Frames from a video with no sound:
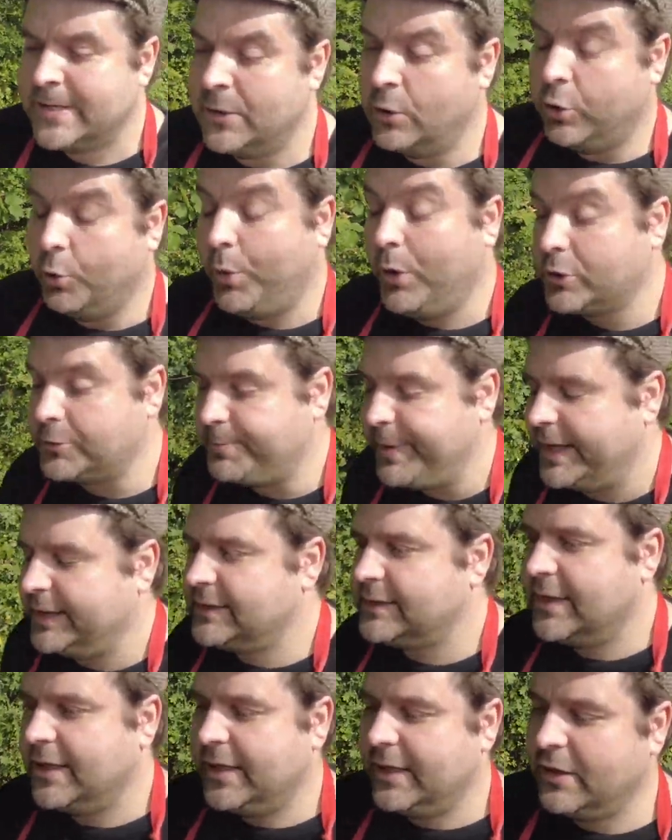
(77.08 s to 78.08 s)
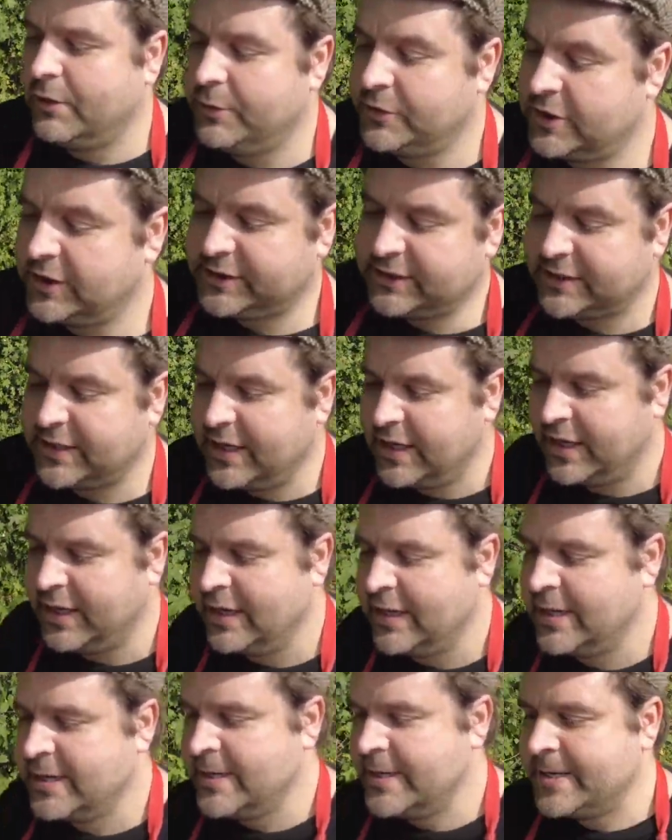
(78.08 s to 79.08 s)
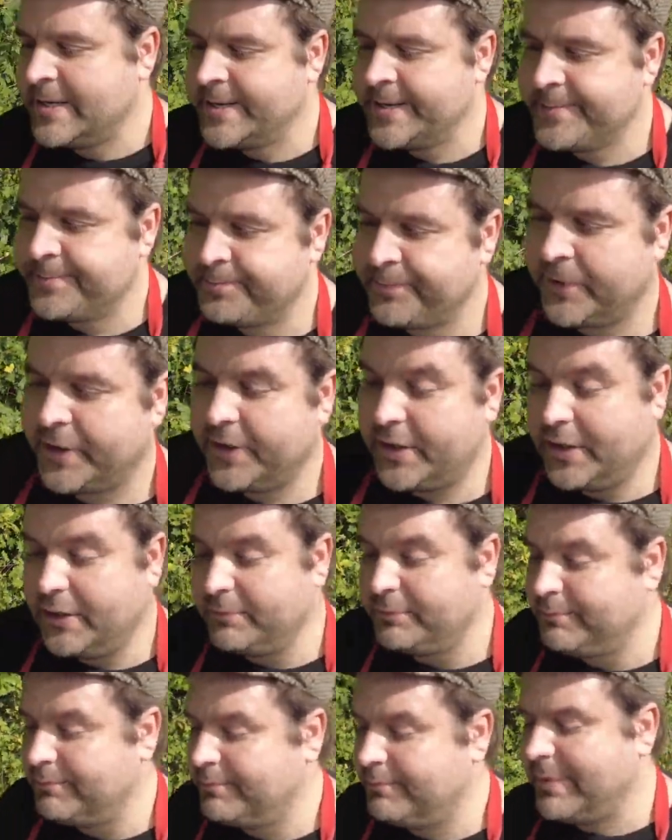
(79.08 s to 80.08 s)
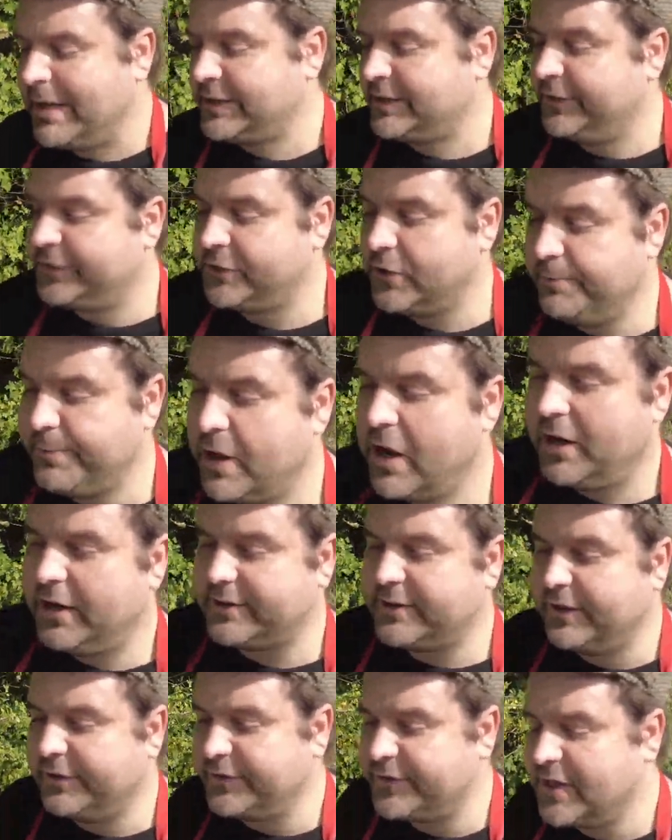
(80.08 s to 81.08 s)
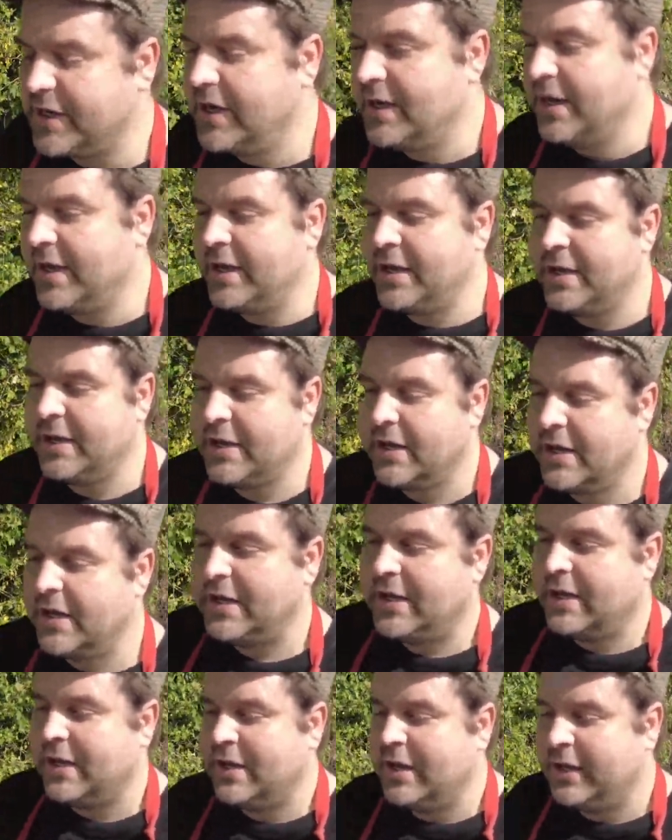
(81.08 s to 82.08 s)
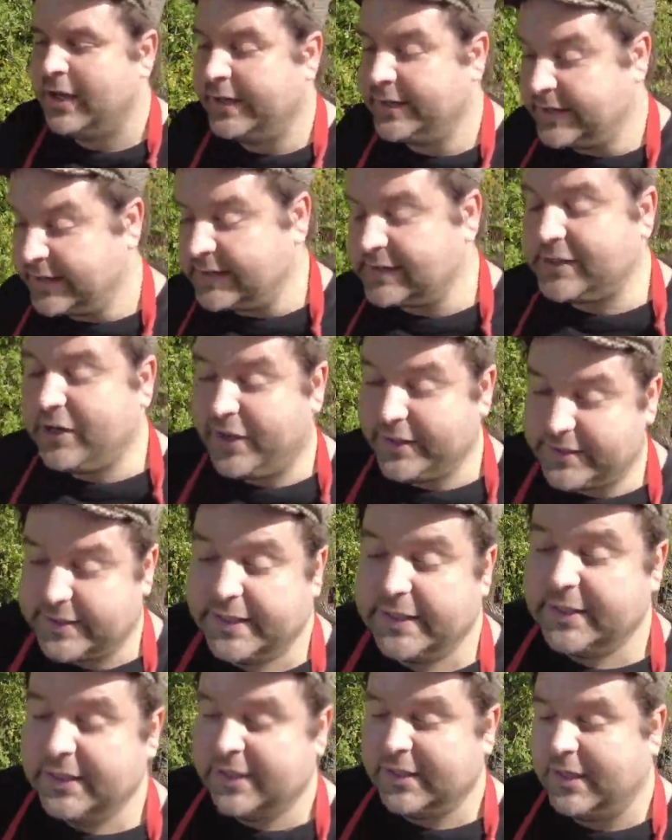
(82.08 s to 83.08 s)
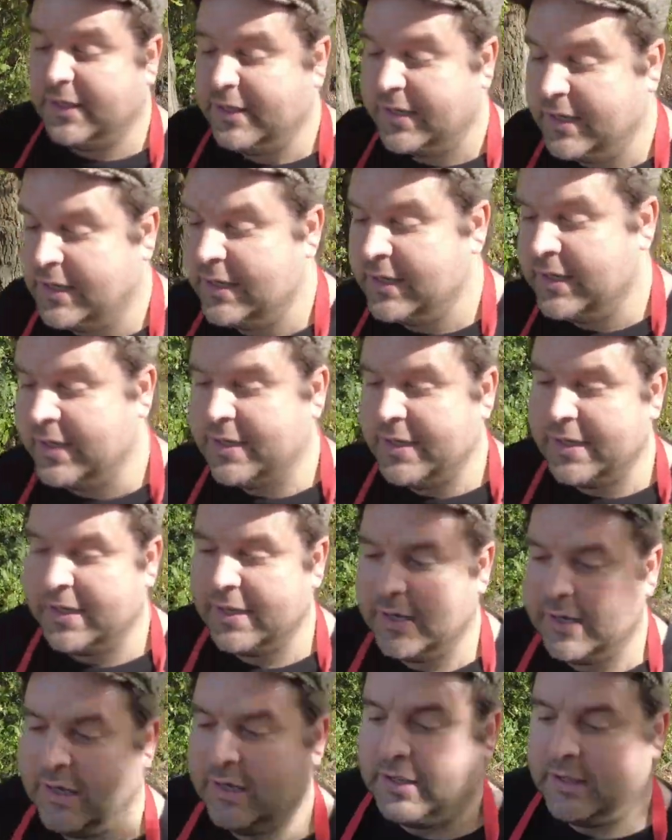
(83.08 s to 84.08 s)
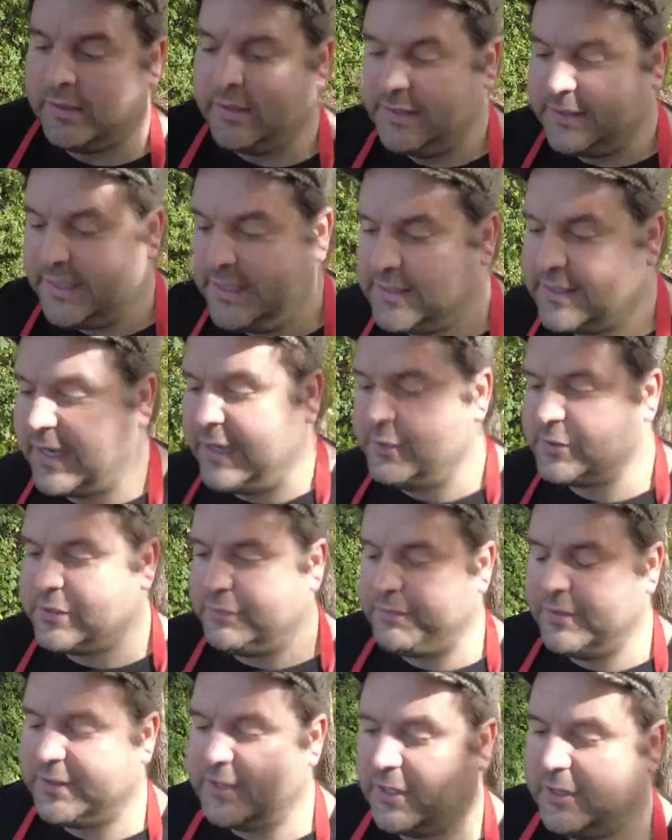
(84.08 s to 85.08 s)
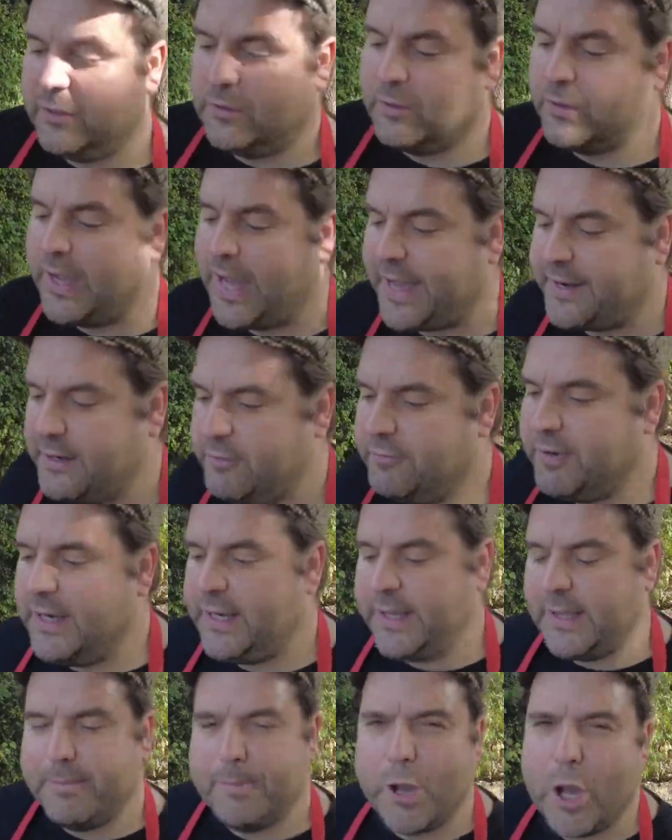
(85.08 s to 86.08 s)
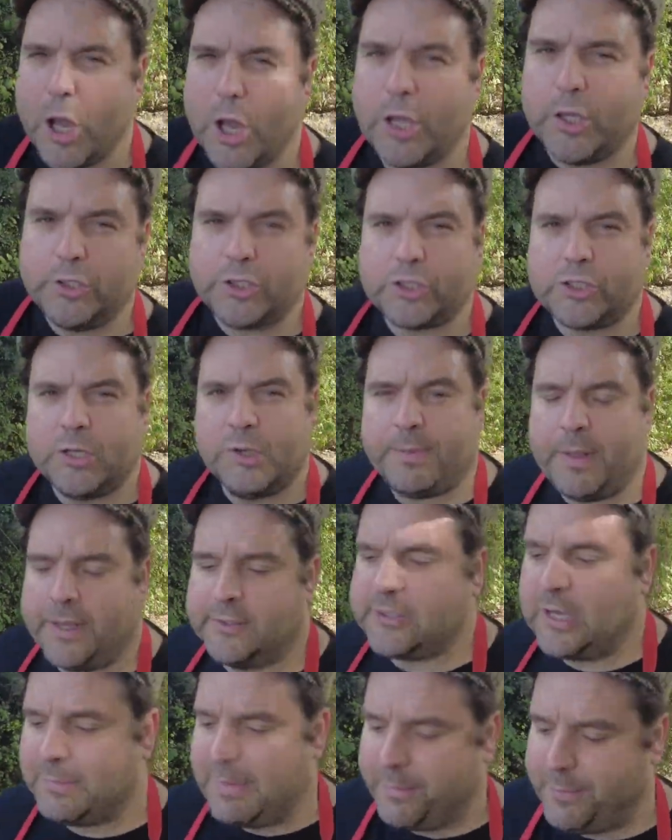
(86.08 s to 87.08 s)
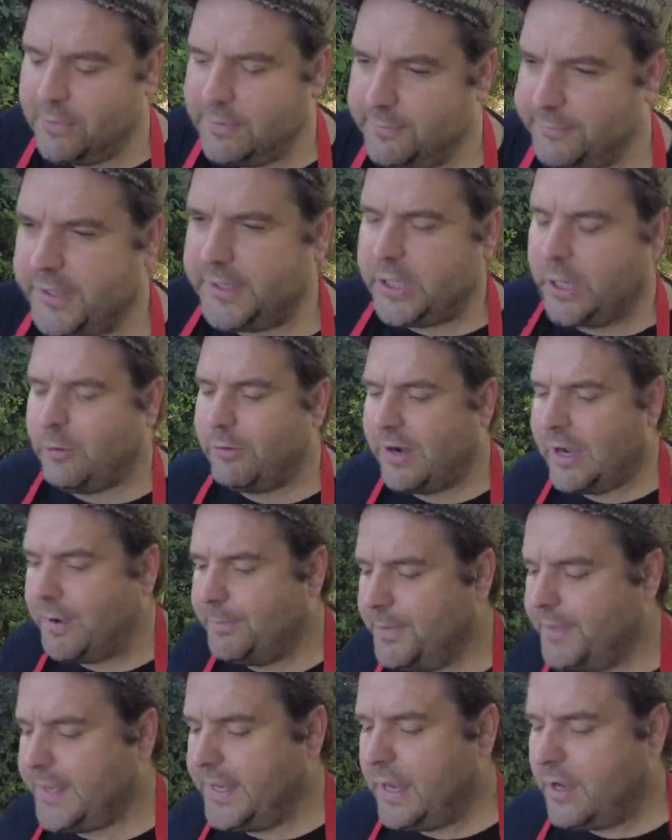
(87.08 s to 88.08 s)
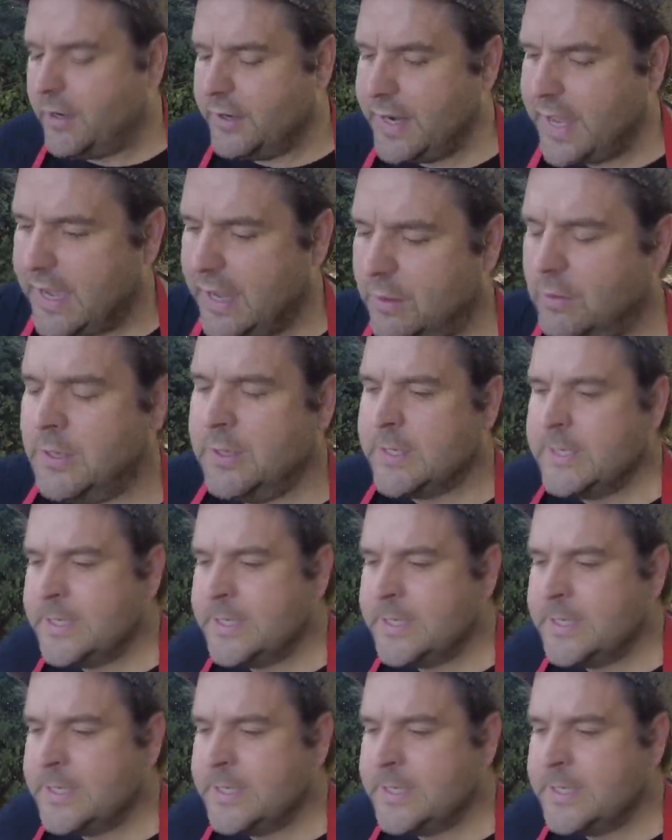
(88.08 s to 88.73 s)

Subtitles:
the world's best, which is, you know, massive superlatives. It's exciting. The details of the deal hadn't really emerged by the time I put the video out, but they are now.